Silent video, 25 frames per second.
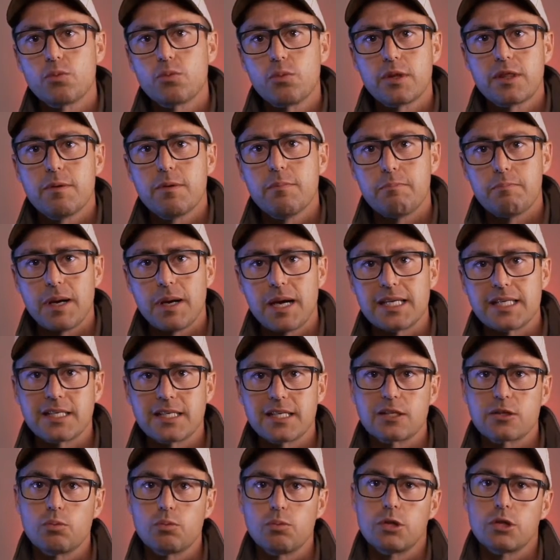with the
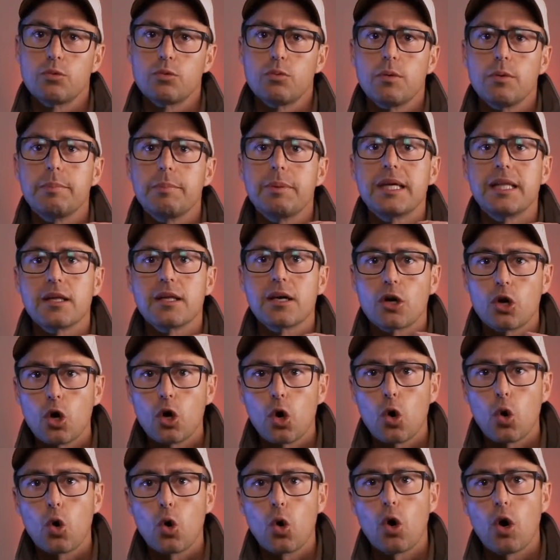basics, which will be the
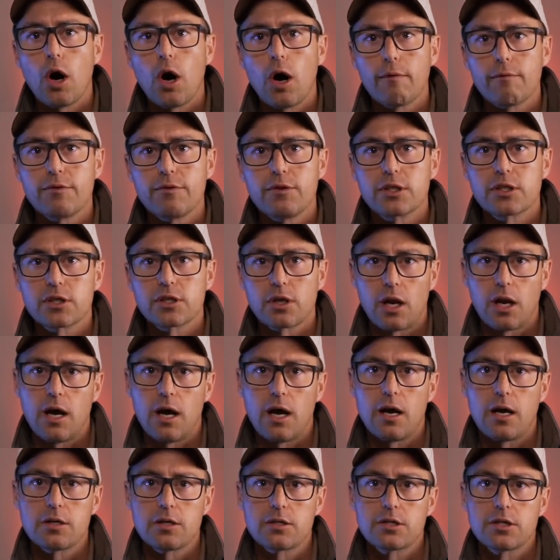core of this
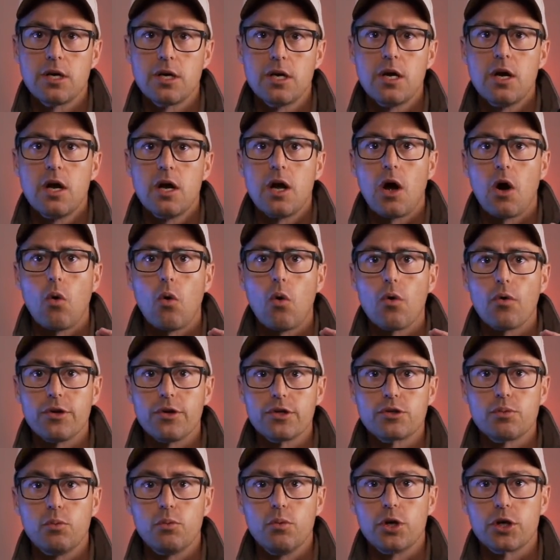class or
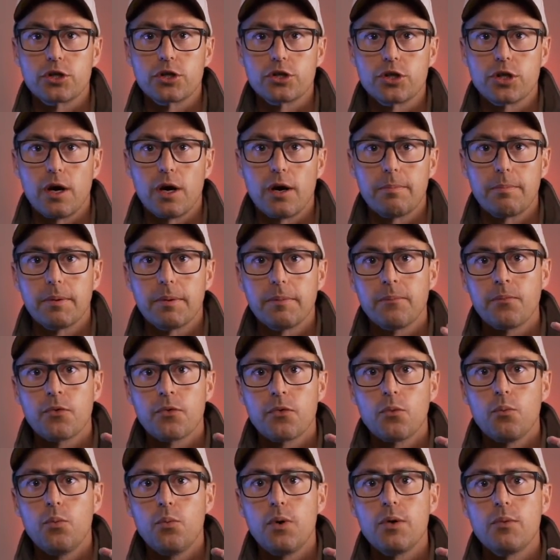this workshop,
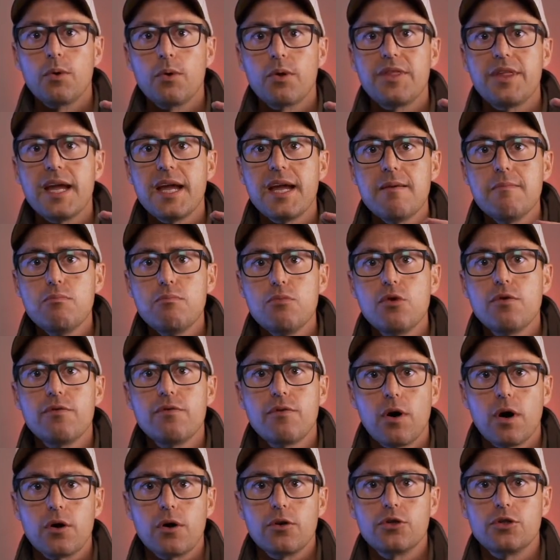we will then move
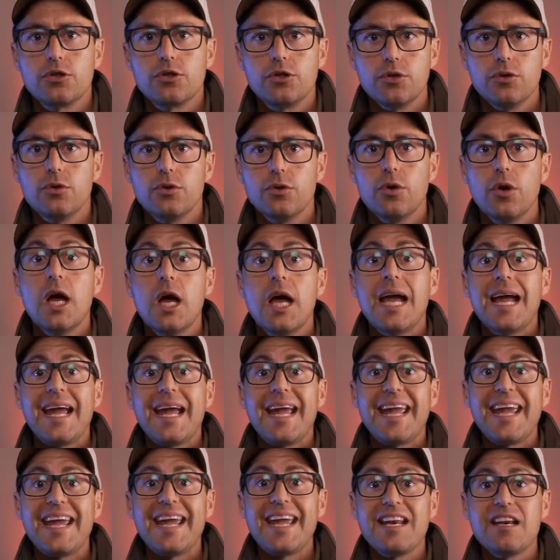on to
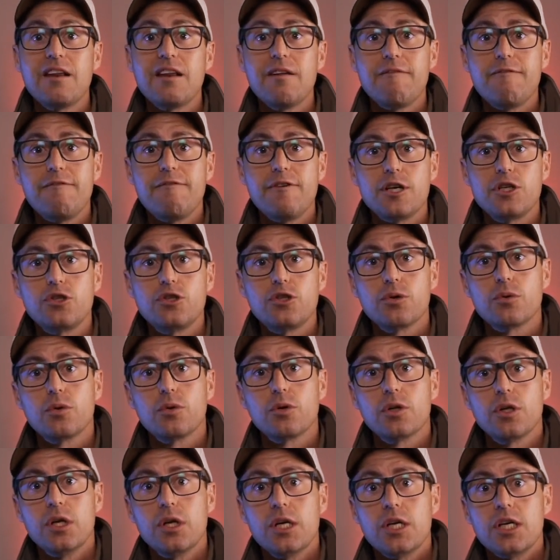
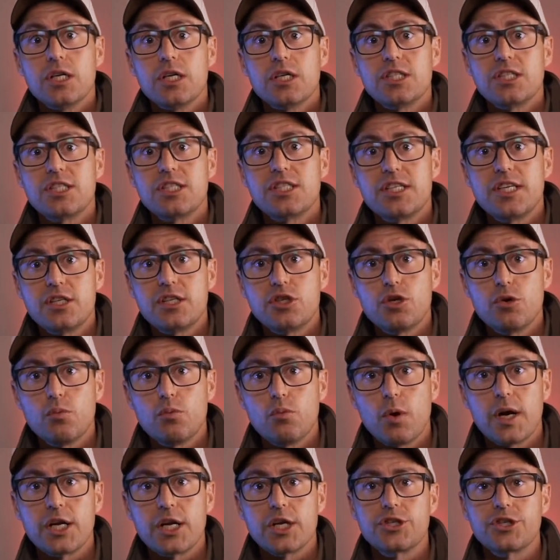individual
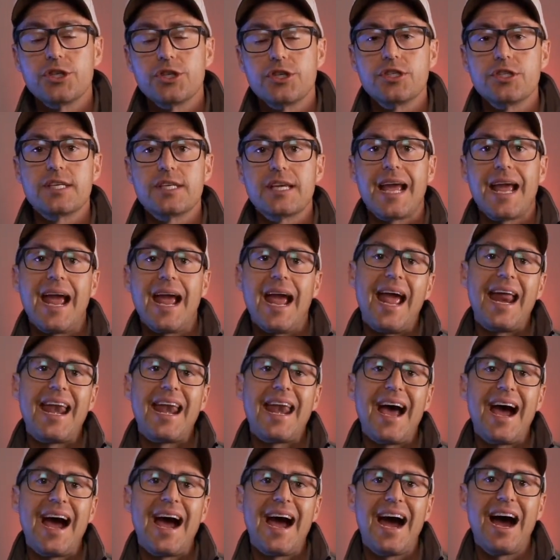situations and
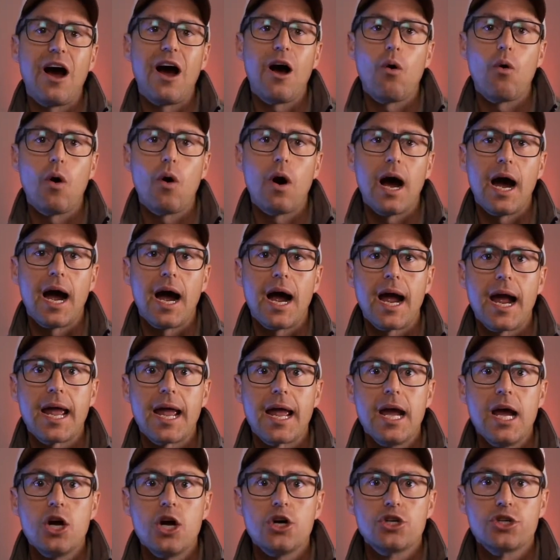how
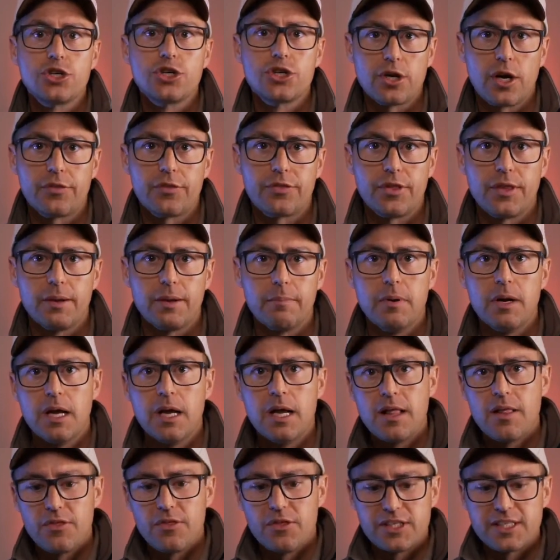I shot them,
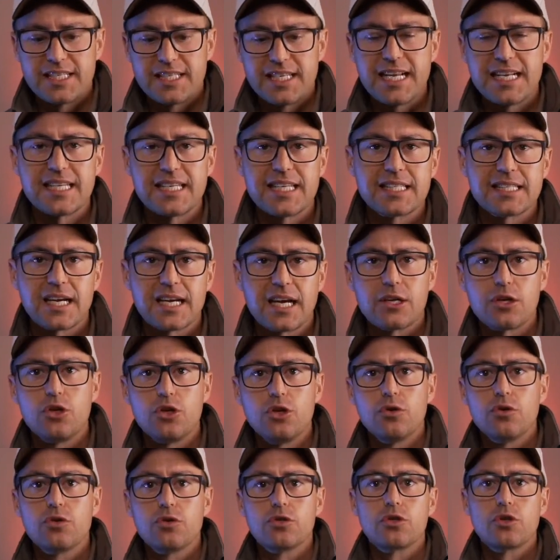the settings I
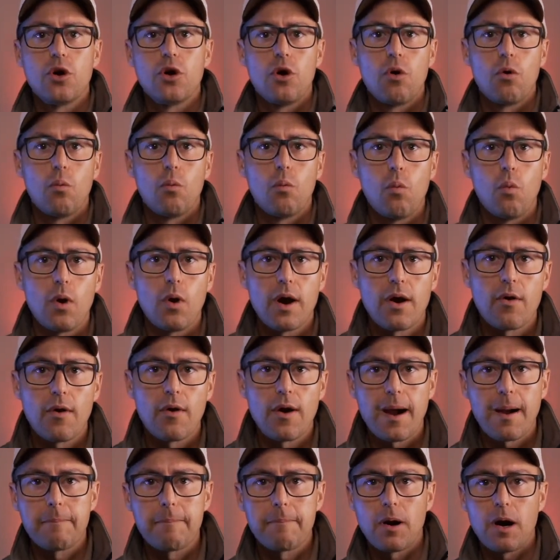used, where
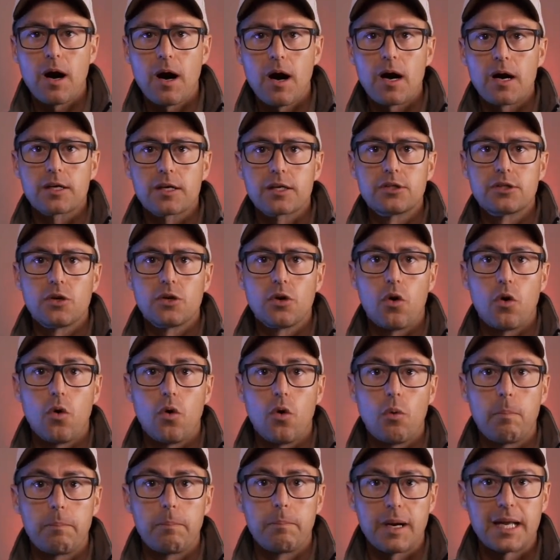I parked
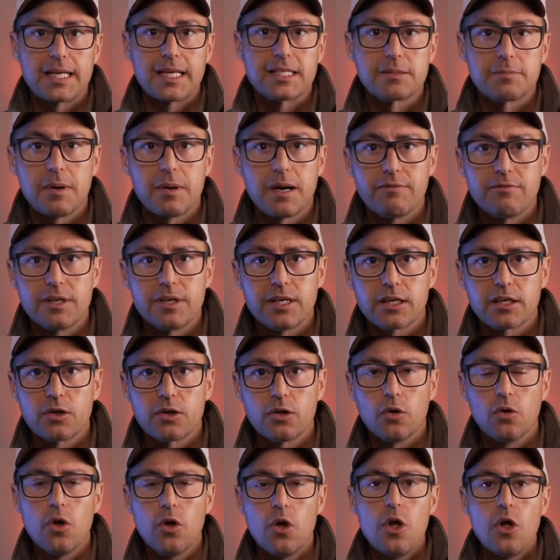or placed my
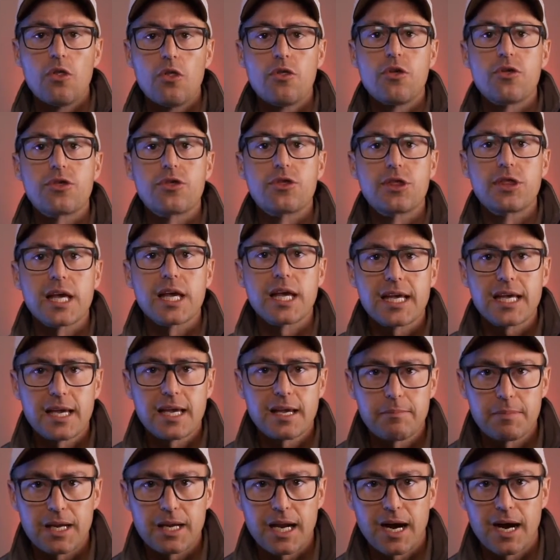vehicle, the
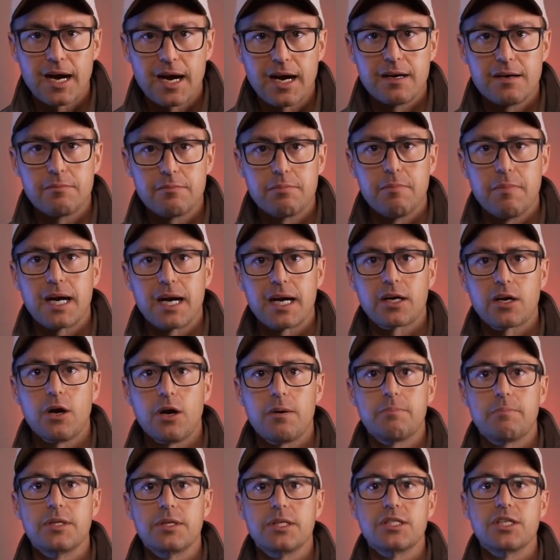thinking behind my
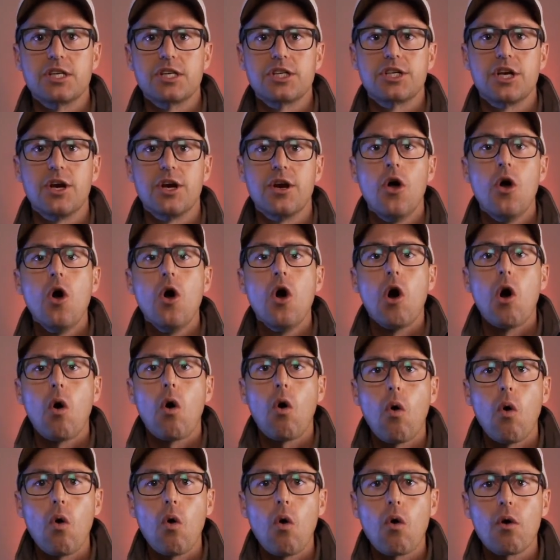composition.
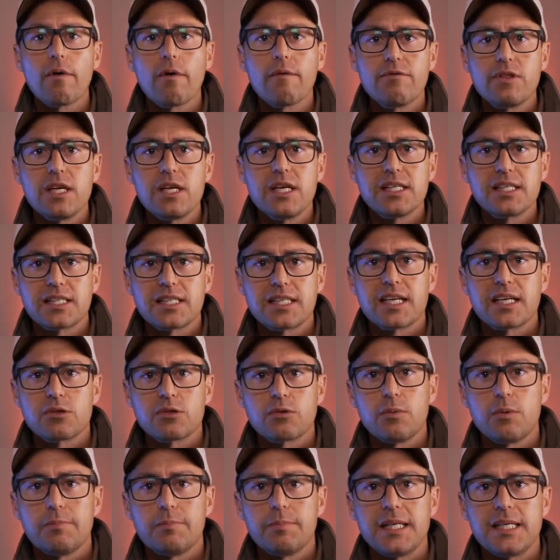All of these things
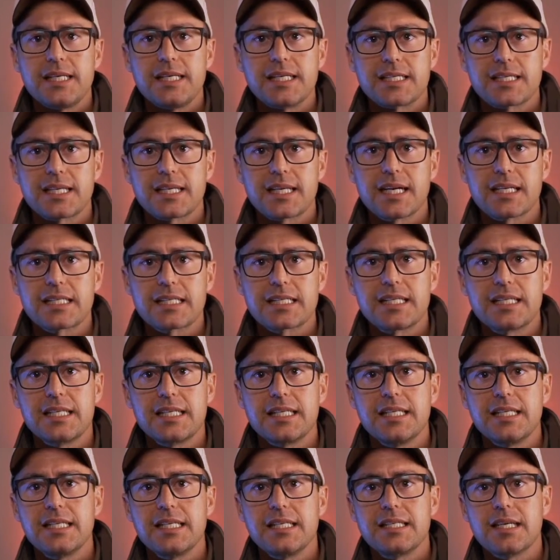will be discussed in
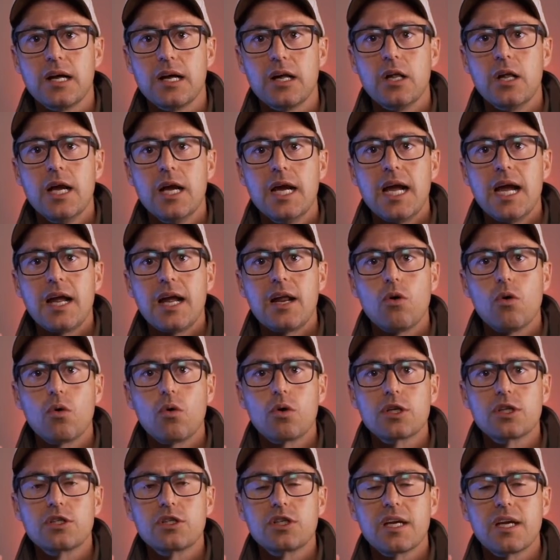detail in
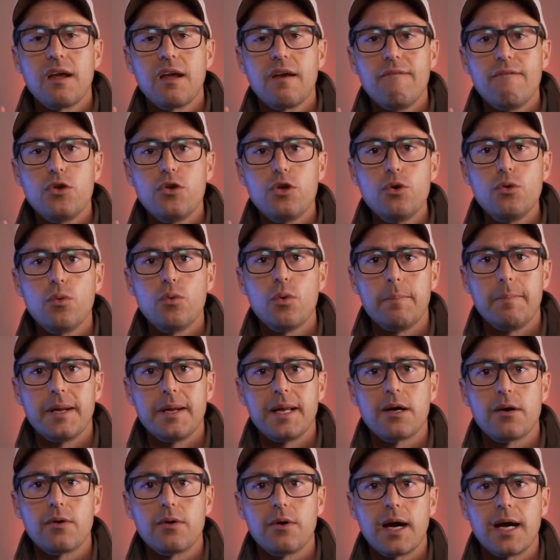order to give you a
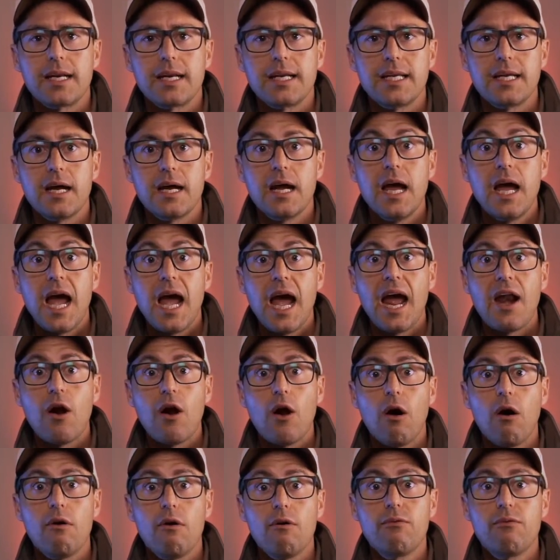better idea and
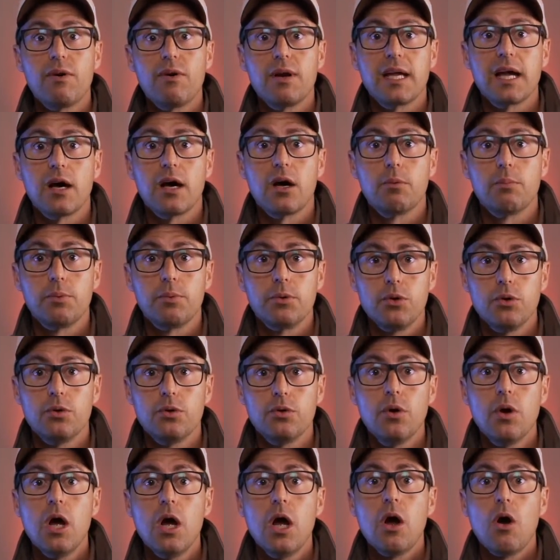hopefully help
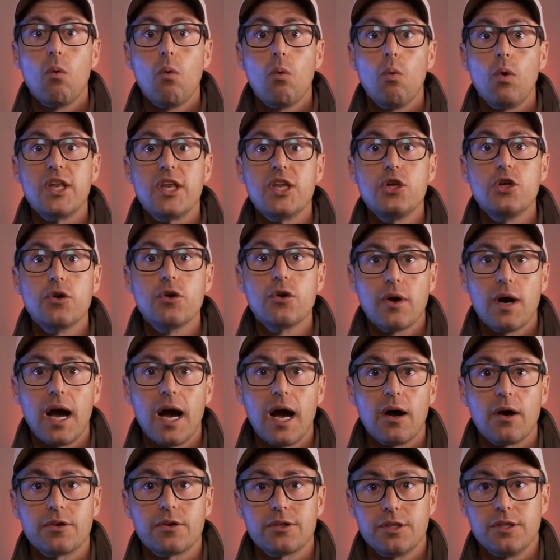you when you're
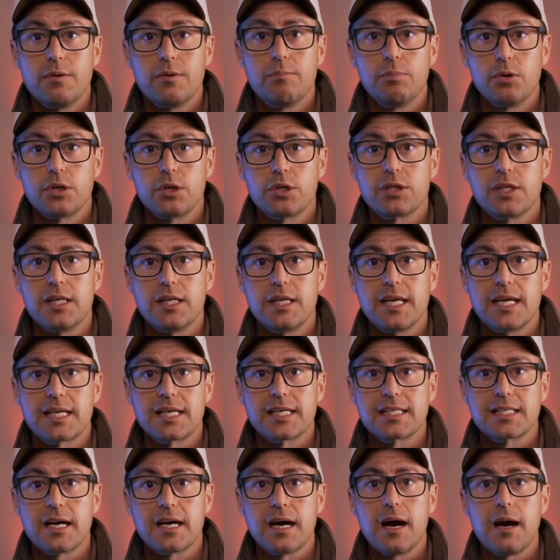out in the bush the
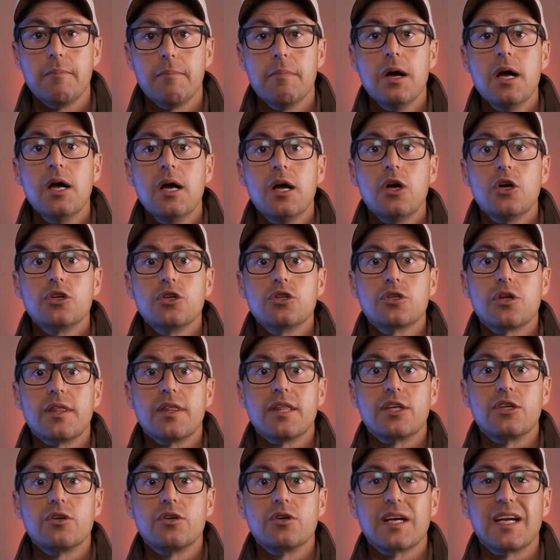next time, so
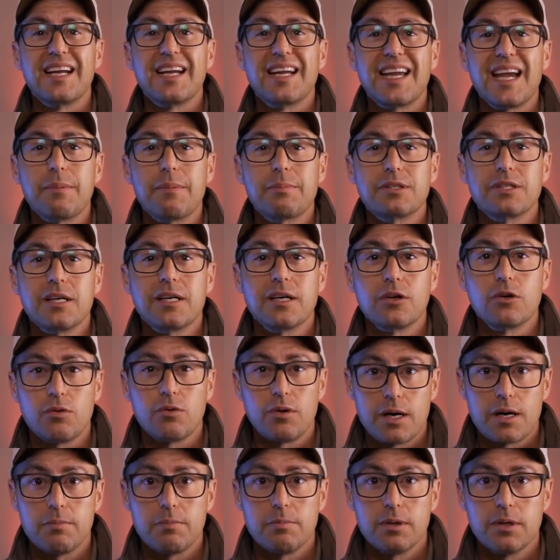that you can capture
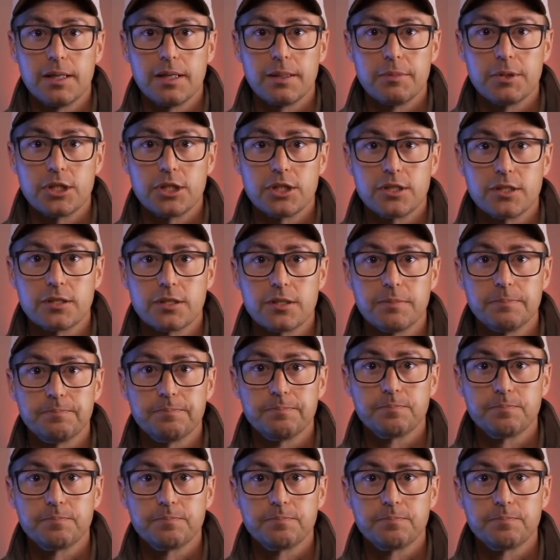incredible images.